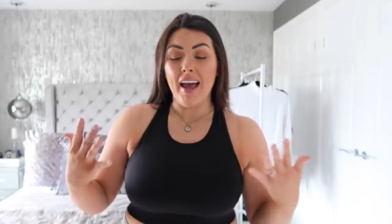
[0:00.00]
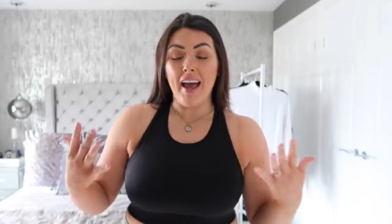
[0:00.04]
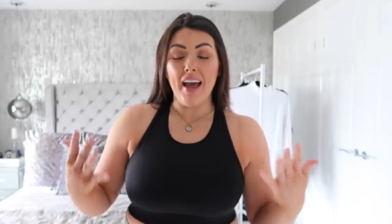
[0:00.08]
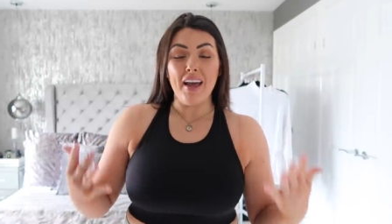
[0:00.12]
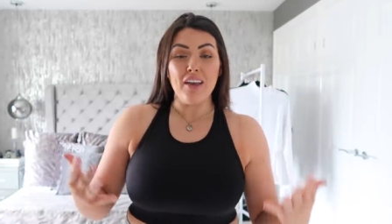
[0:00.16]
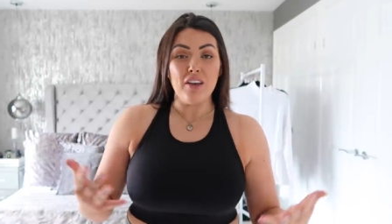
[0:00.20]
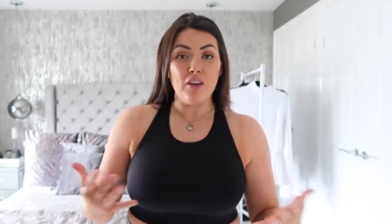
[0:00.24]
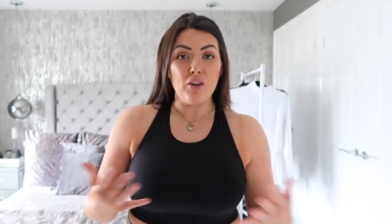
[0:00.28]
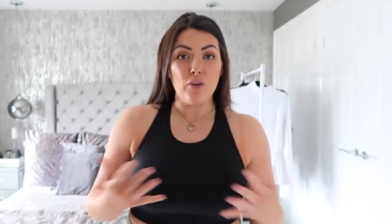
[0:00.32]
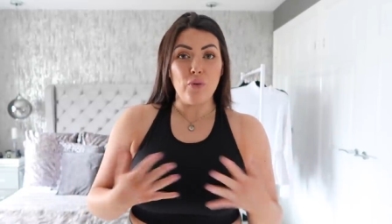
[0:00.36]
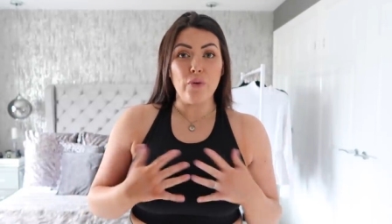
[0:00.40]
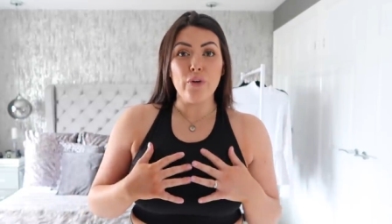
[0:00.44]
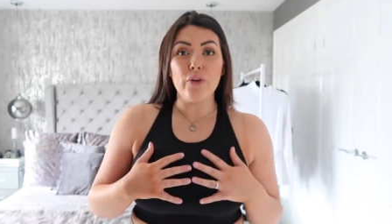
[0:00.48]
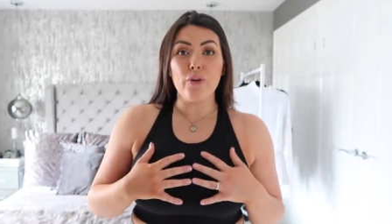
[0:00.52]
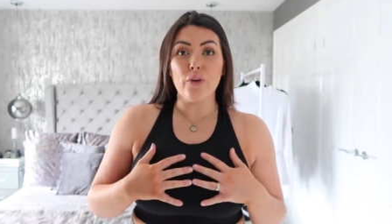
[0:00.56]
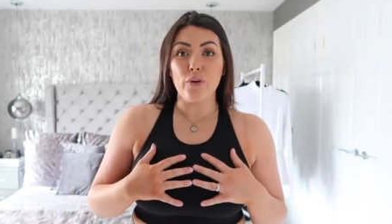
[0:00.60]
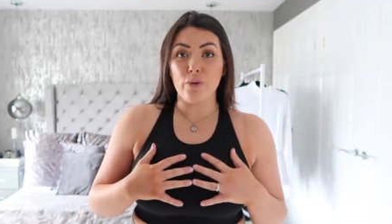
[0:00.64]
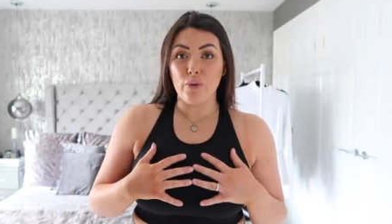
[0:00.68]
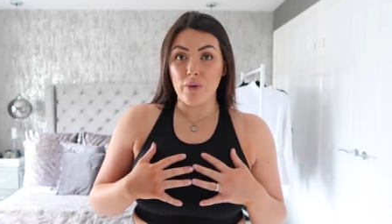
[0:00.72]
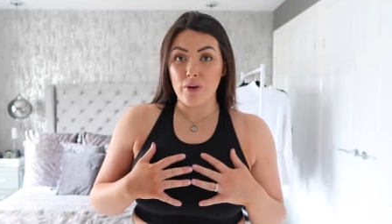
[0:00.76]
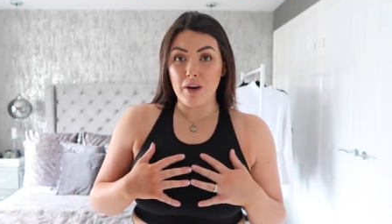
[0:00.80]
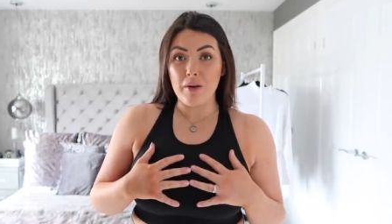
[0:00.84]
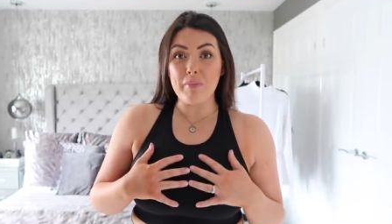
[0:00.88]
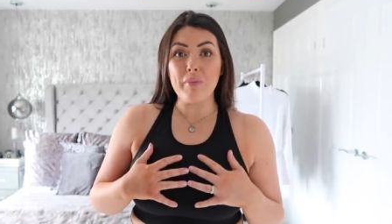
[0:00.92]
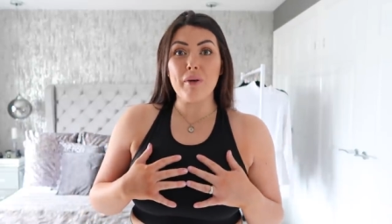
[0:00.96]
and you know you're
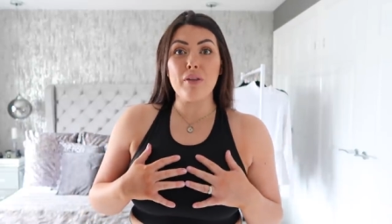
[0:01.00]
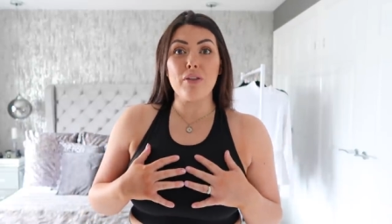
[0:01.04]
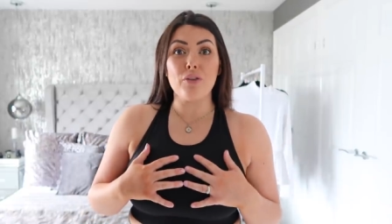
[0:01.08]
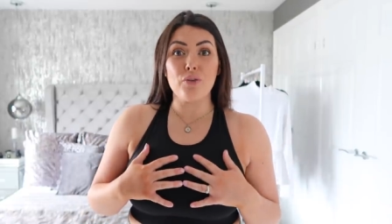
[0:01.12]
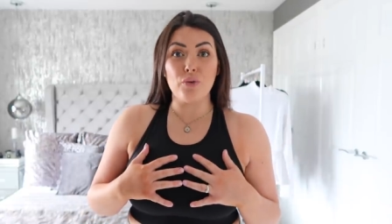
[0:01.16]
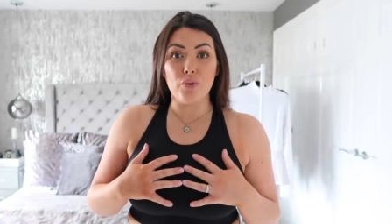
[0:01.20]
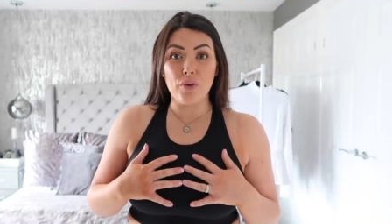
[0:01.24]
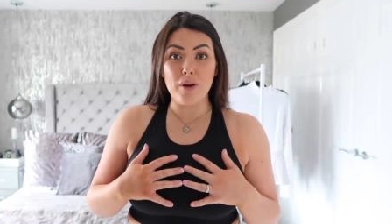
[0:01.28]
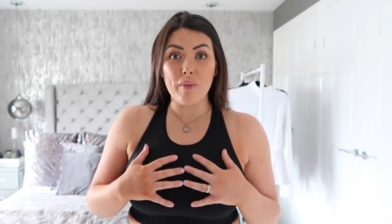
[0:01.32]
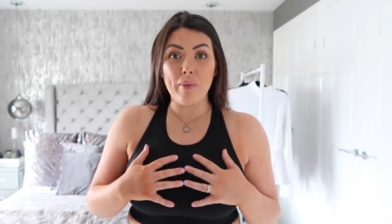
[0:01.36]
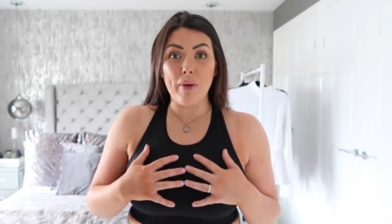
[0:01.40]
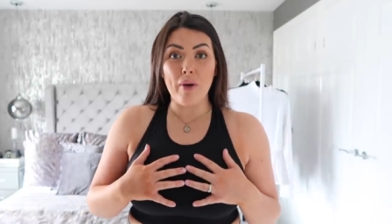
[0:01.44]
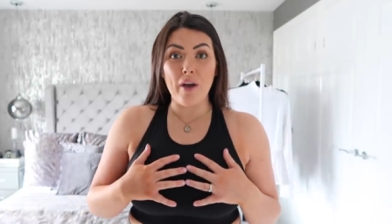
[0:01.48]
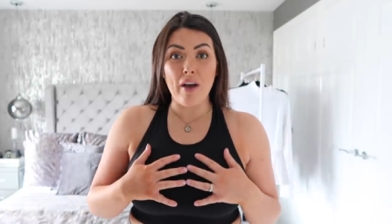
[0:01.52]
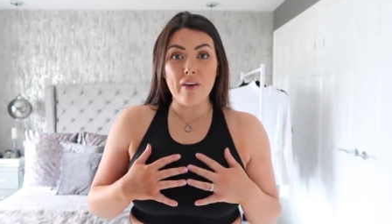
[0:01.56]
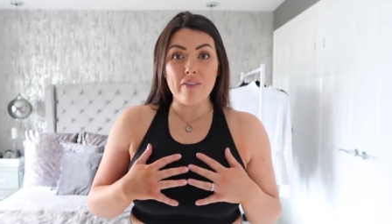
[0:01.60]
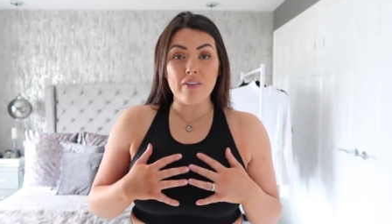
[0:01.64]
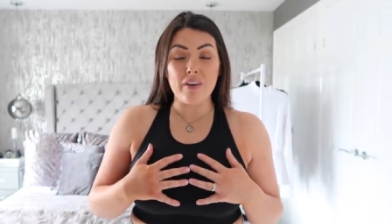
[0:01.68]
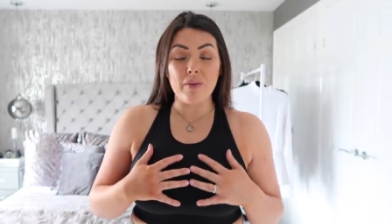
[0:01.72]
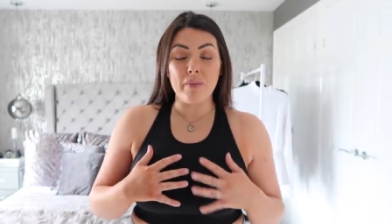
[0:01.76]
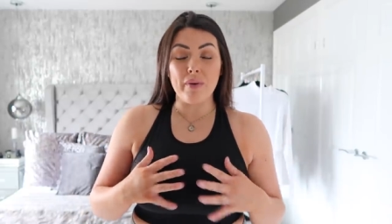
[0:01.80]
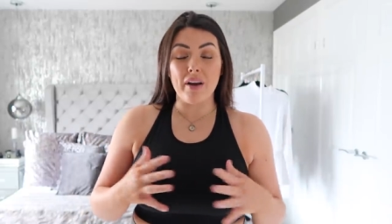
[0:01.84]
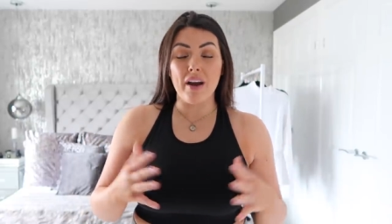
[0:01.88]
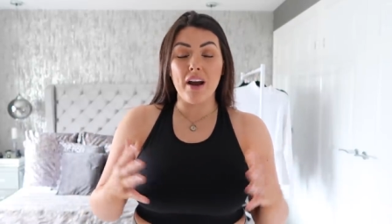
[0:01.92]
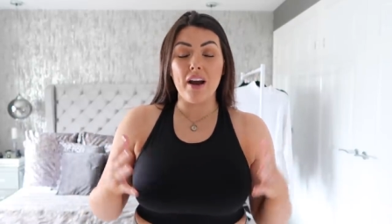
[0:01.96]
not going to be throwing about
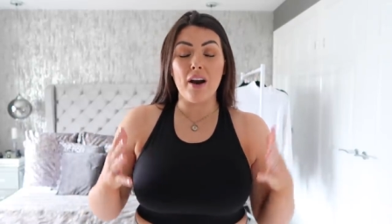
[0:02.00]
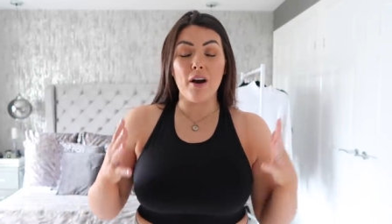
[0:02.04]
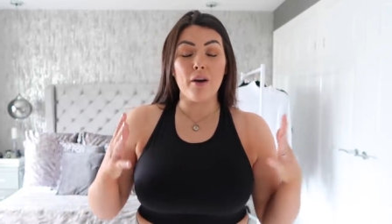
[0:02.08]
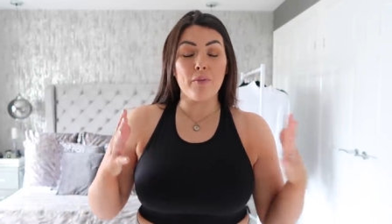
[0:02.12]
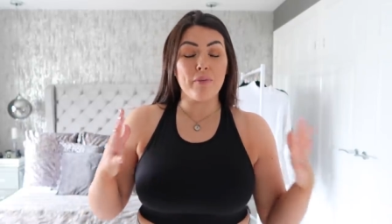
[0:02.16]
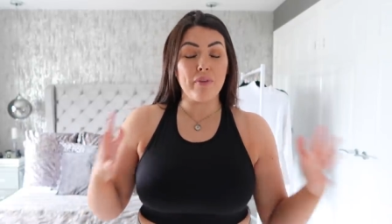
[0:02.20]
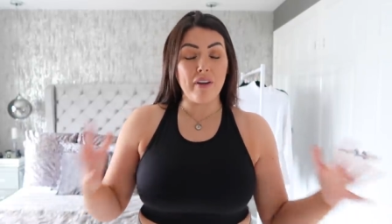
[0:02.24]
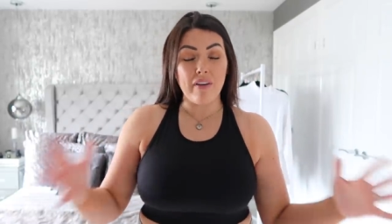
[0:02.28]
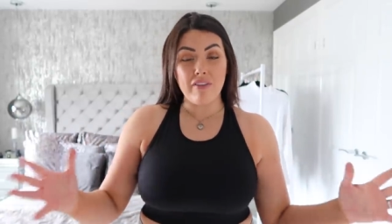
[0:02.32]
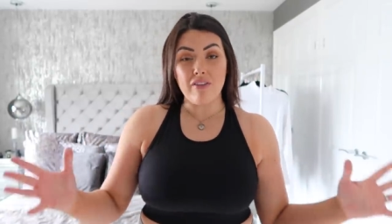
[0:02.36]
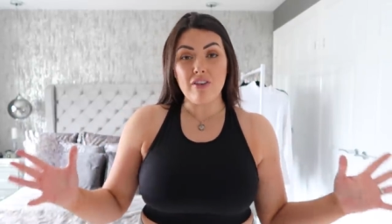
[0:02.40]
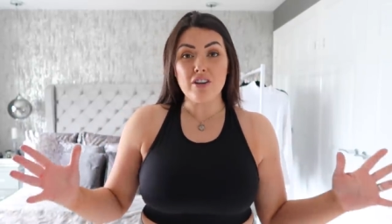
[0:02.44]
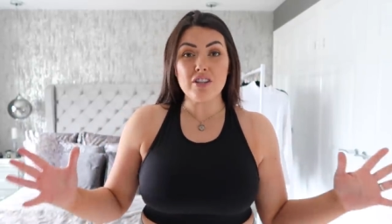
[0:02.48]
everywhere or giving